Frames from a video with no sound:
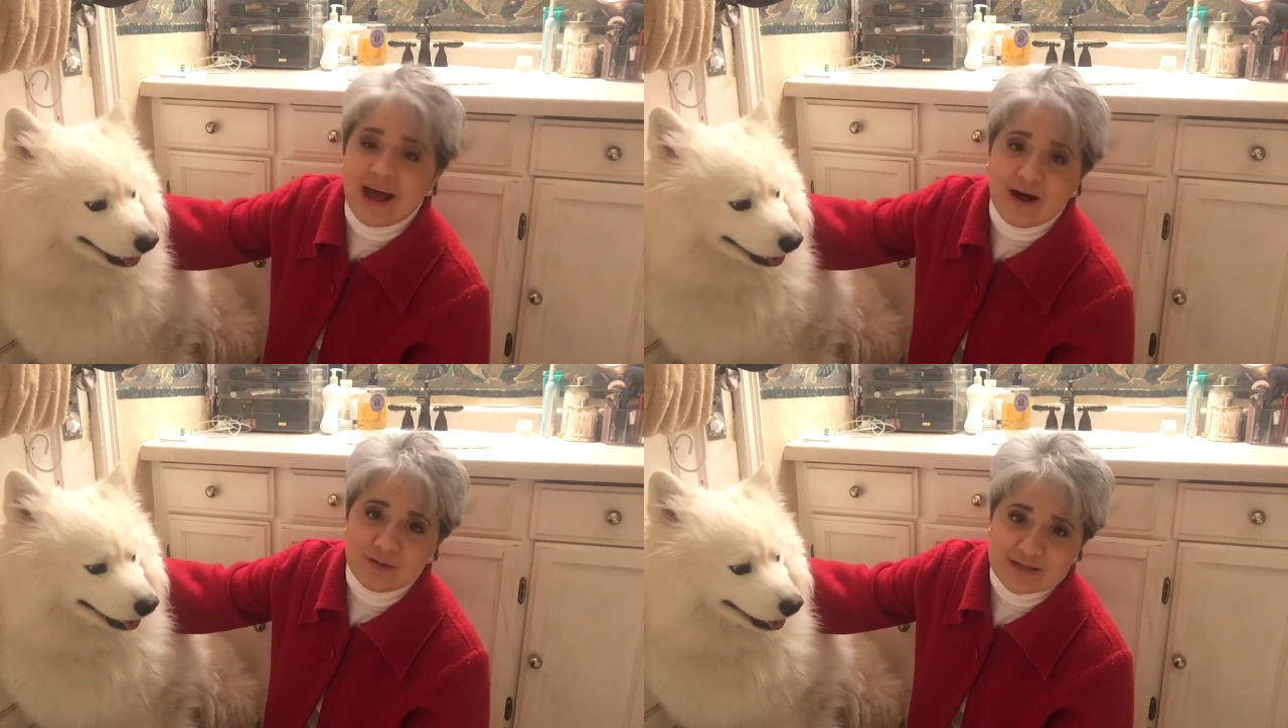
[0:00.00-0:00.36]

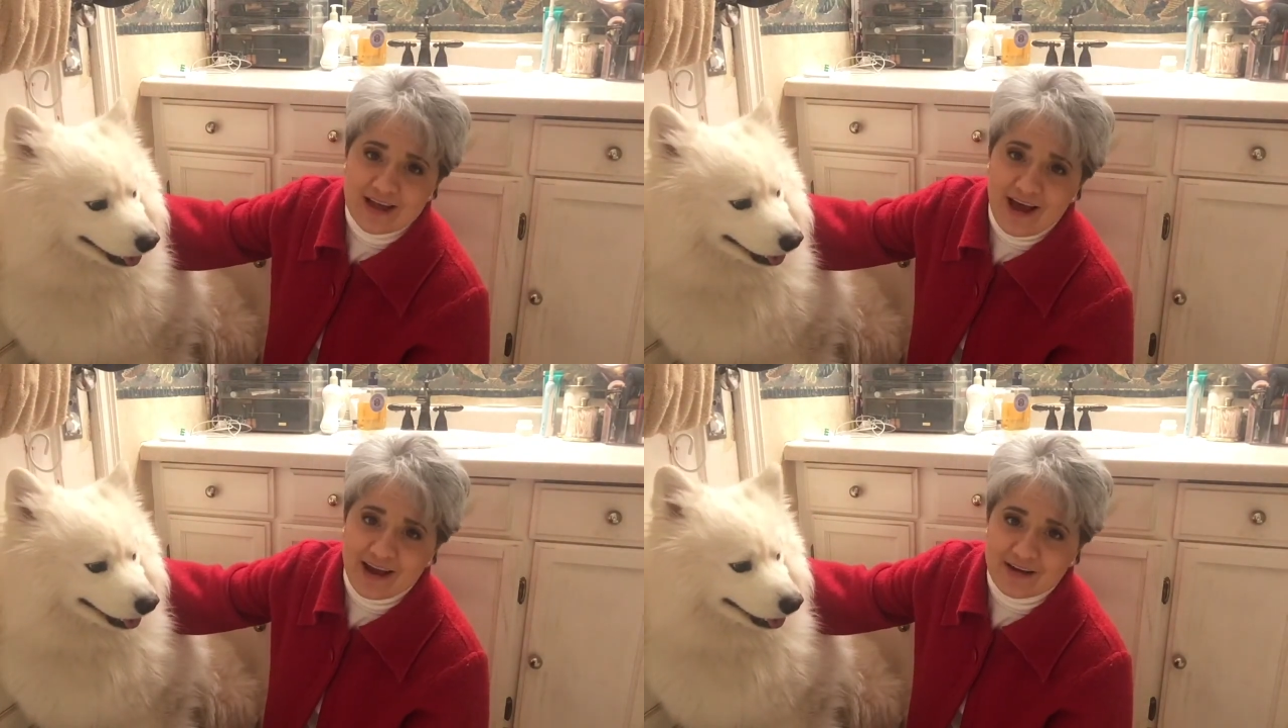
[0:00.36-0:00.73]

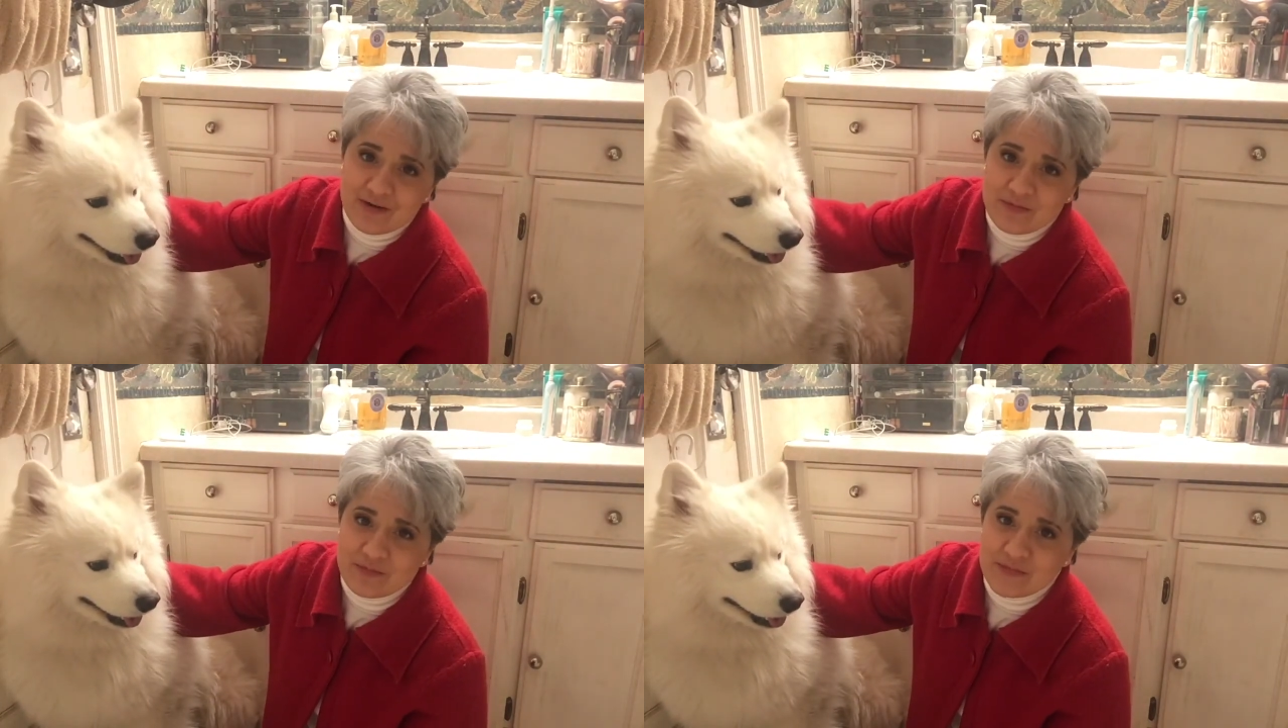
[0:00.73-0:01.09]
outside
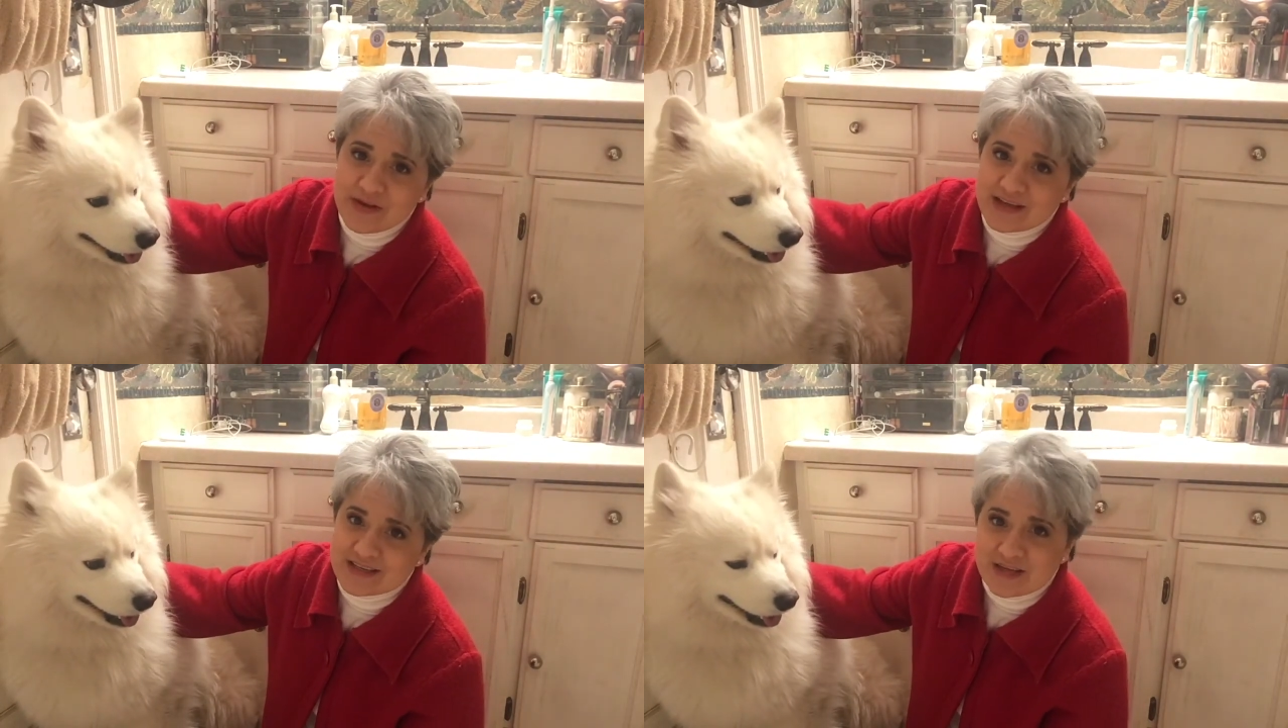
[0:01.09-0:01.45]

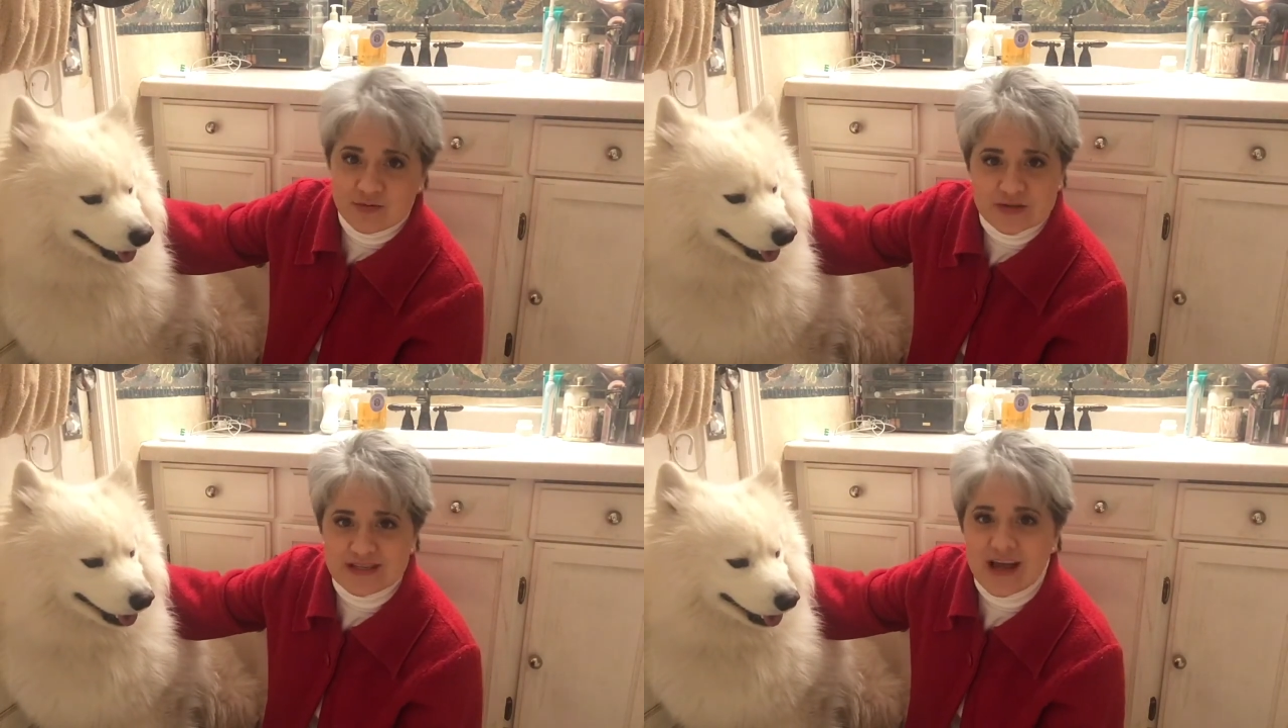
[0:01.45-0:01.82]
because he
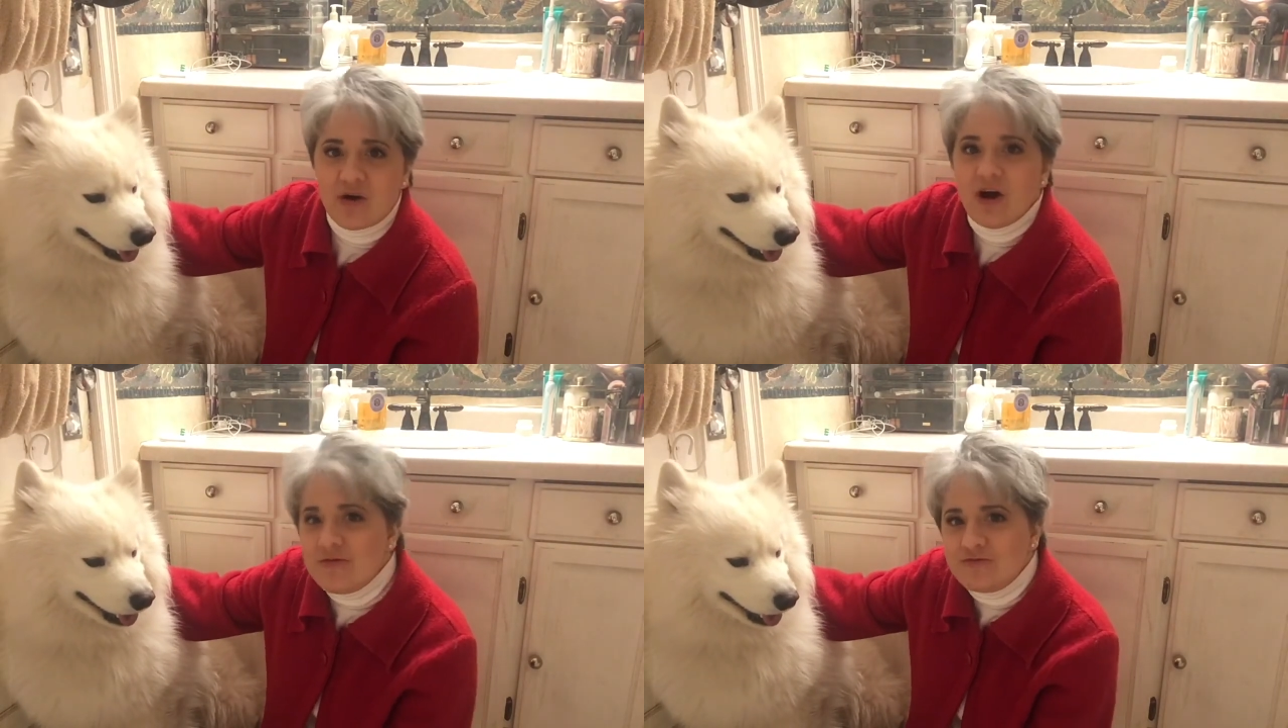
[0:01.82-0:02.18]
was
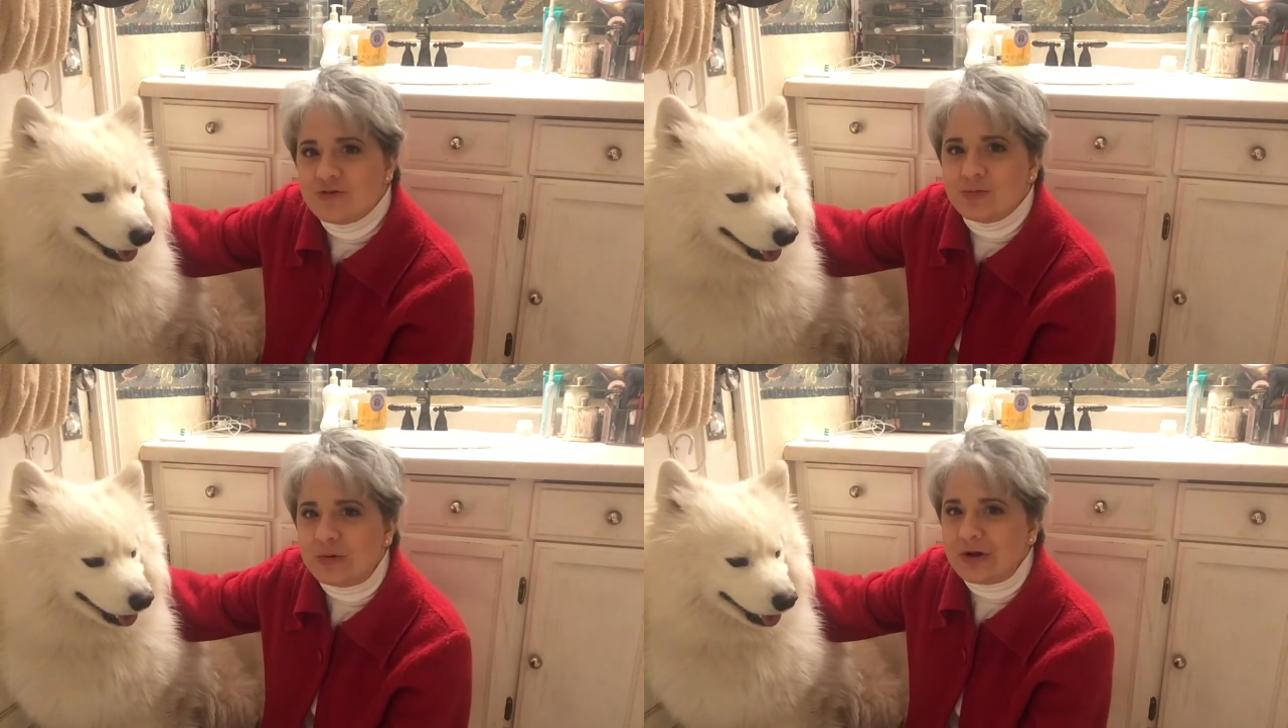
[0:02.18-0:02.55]
now
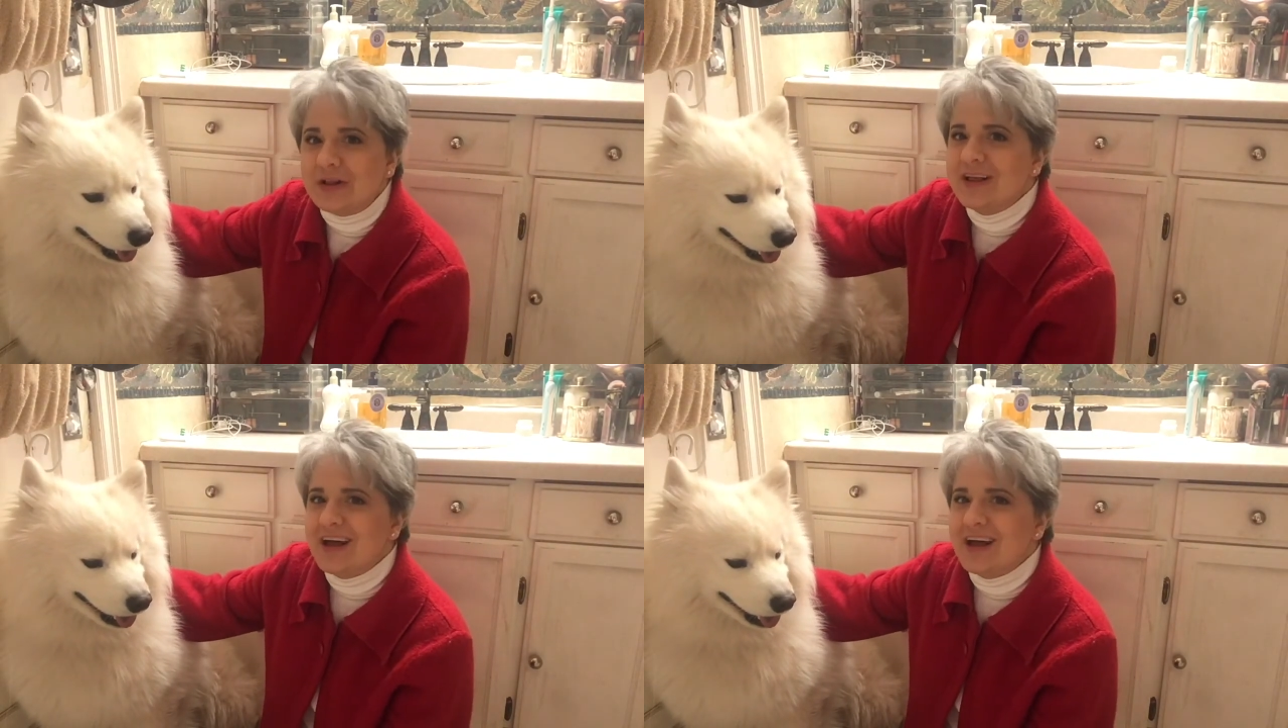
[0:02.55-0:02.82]
comfortable